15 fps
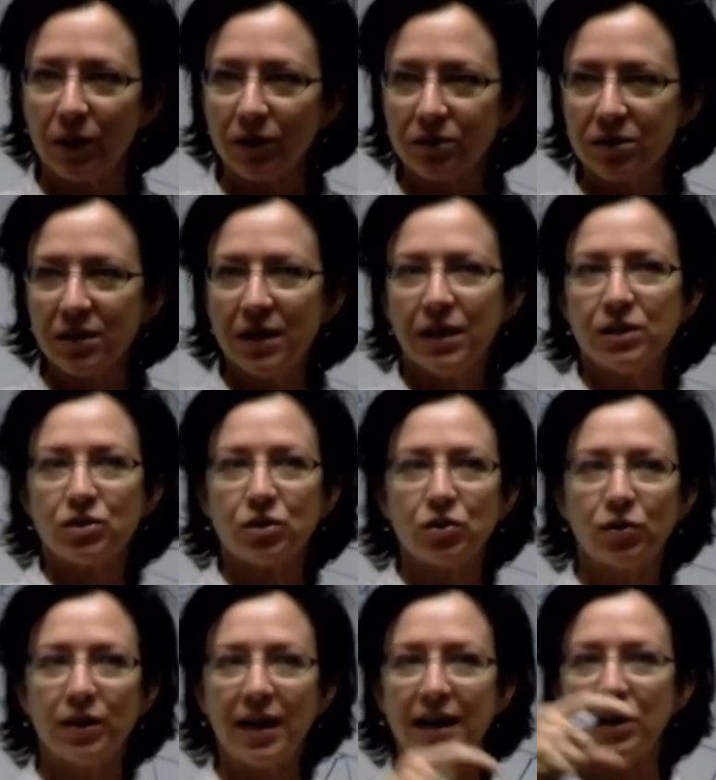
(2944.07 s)
built
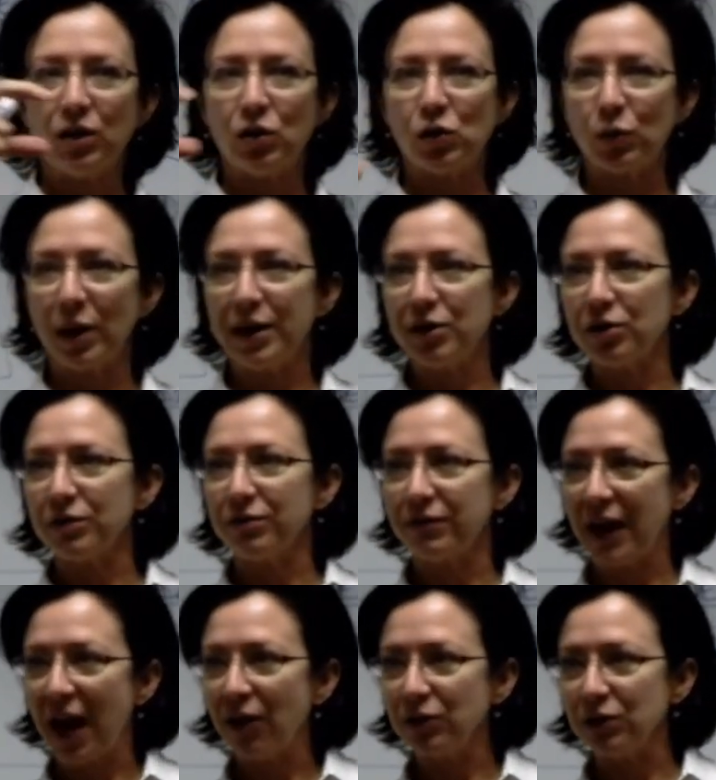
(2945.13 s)
to create
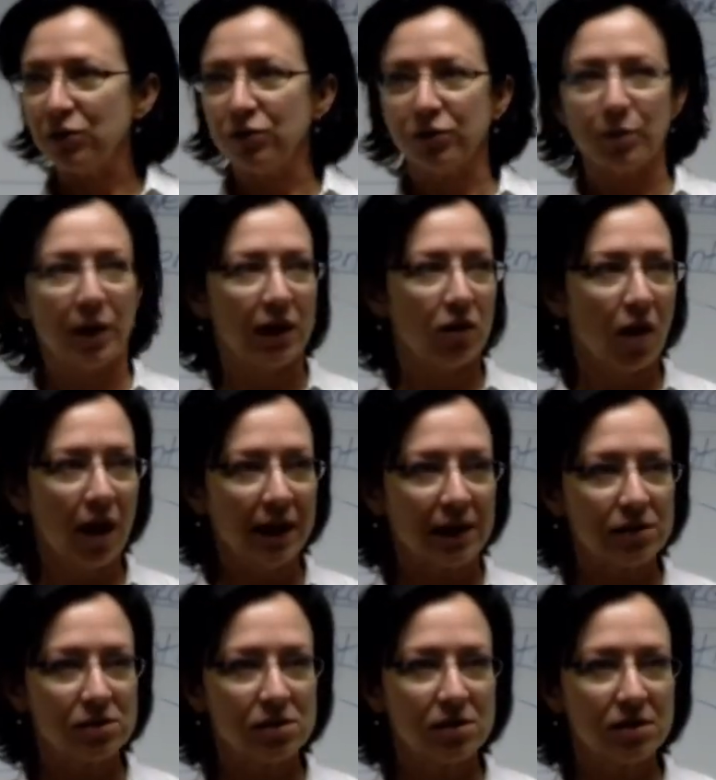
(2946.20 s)
greater value for my
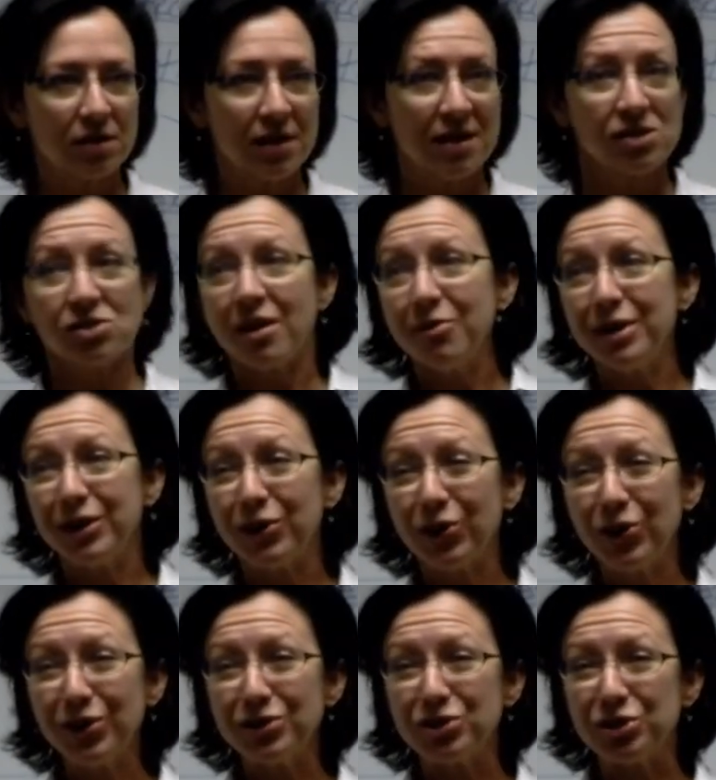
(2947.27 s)
clients? So I would
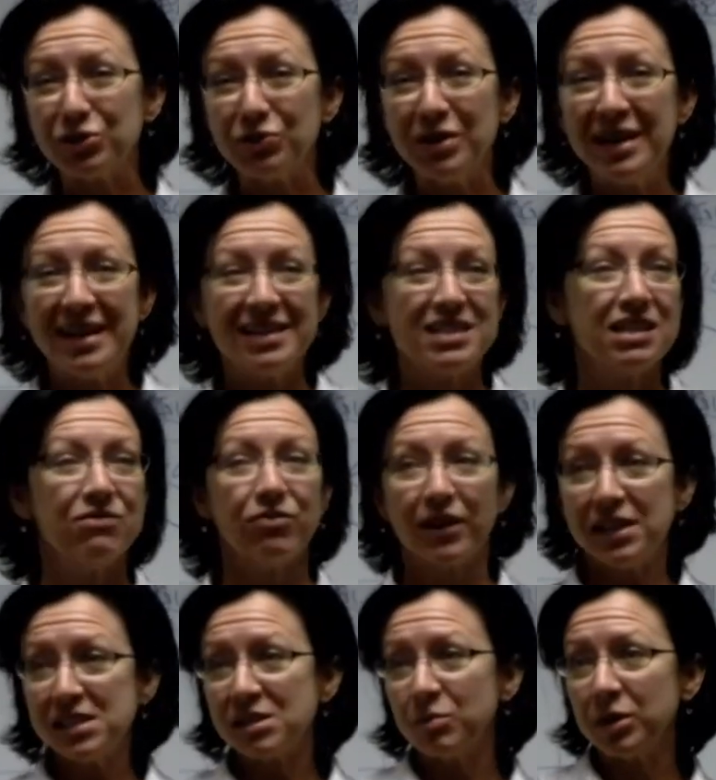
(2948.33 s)
encourage you to
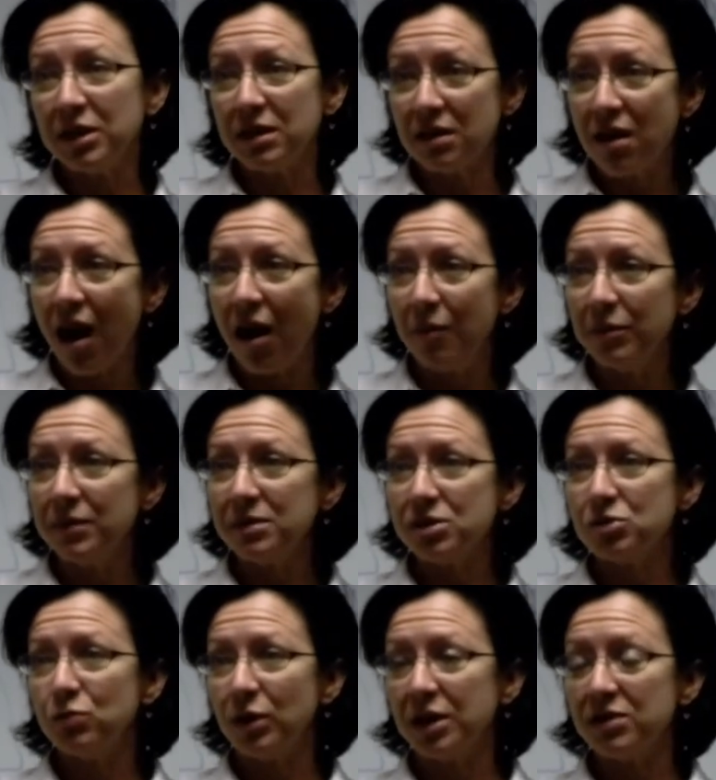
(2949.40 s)
invite somebody to
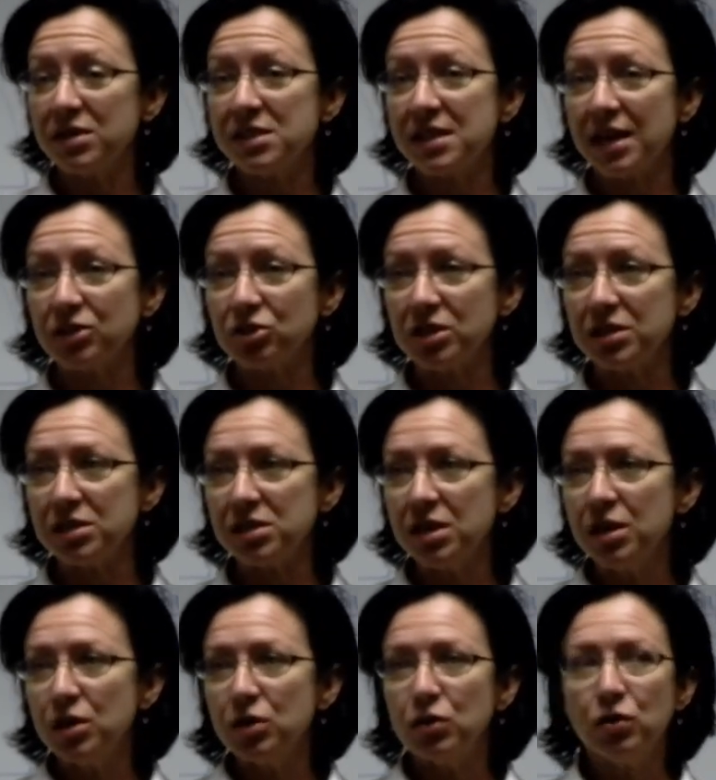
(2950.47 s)
come to one of the
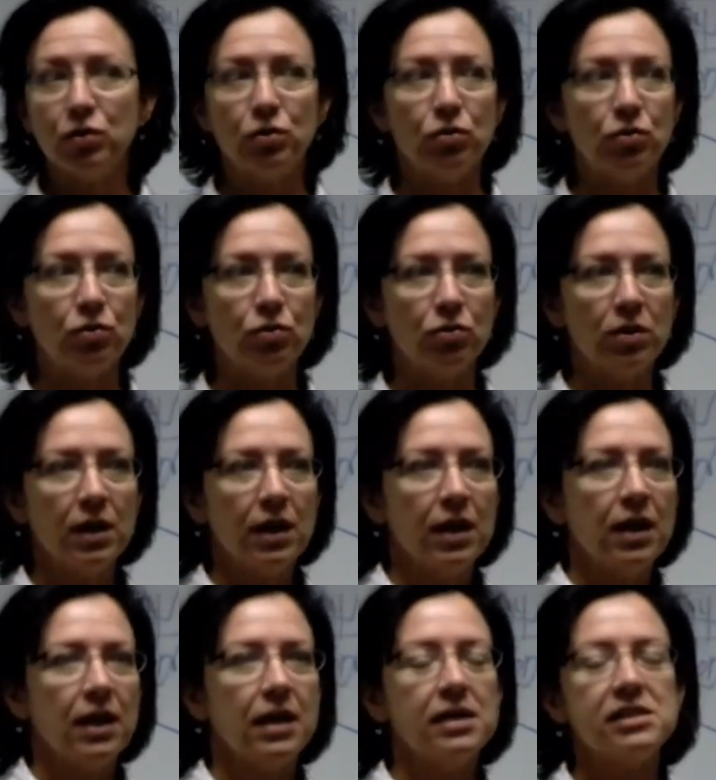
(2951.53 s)
sessions who
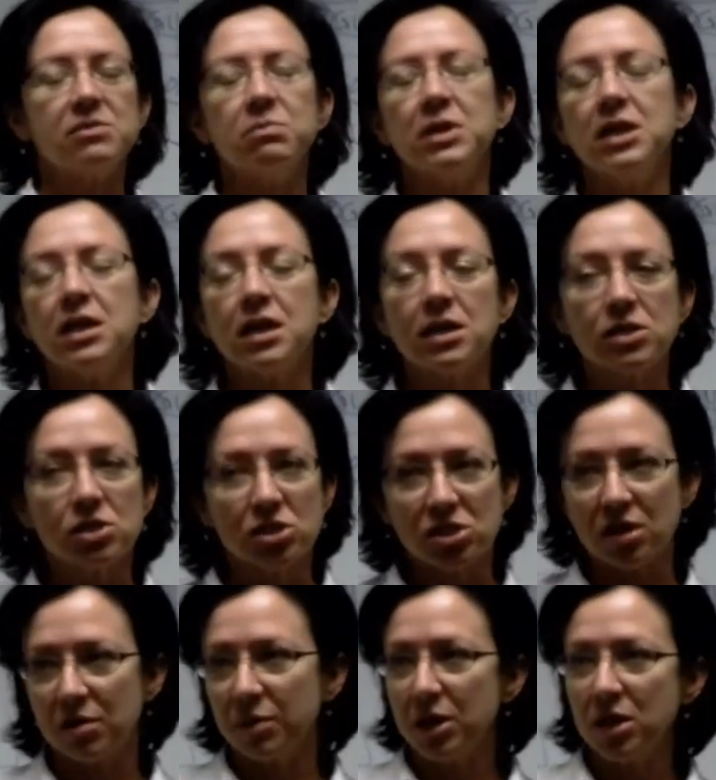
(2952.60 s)
is meeting at
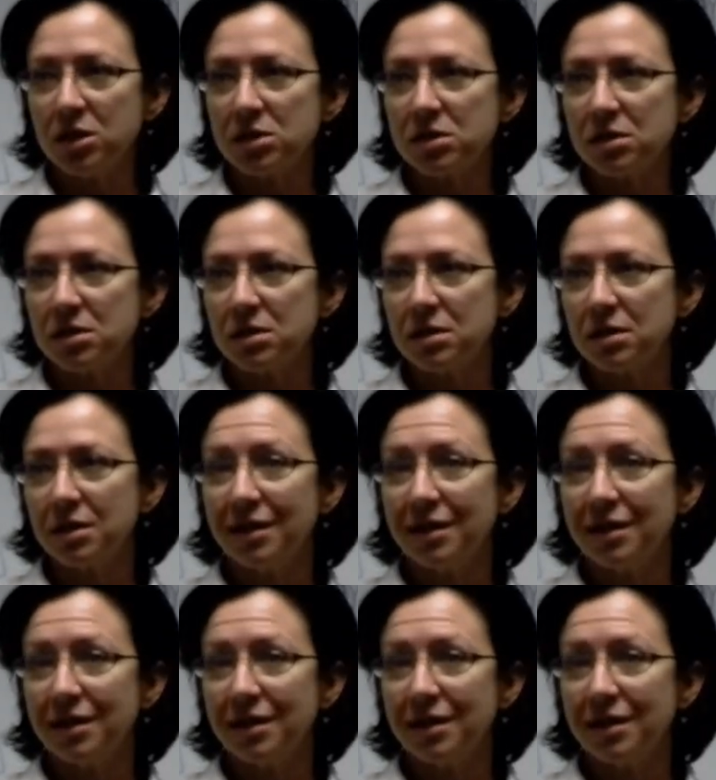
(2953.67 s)
Starbucks.